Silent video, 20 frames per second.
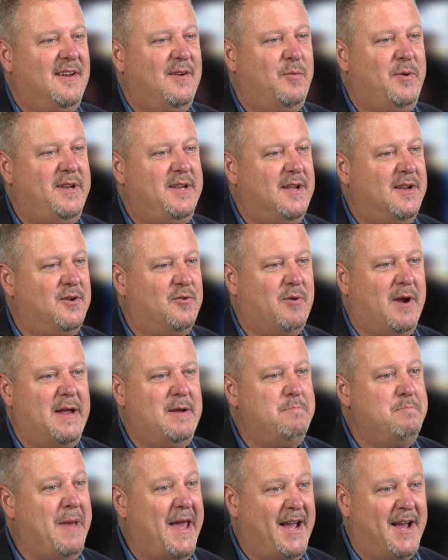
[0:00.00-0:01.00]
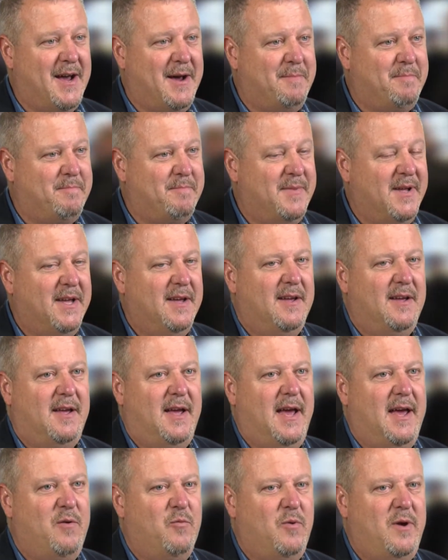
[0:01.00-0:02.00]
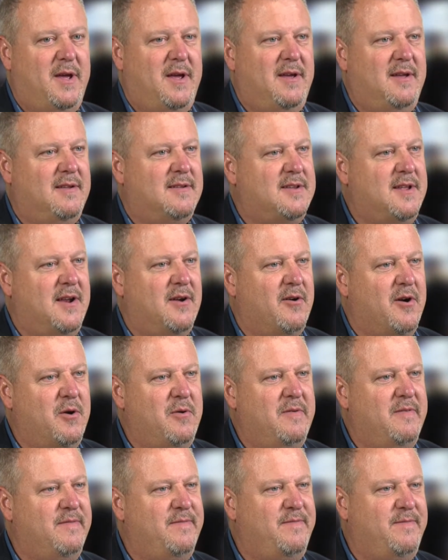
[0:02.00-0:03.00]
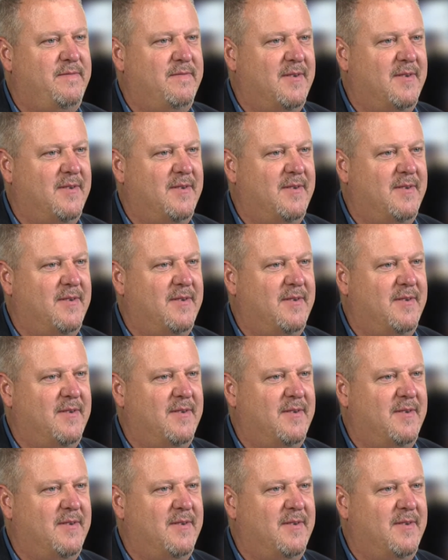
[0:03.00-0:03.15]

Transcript: We did great makeup and we did our own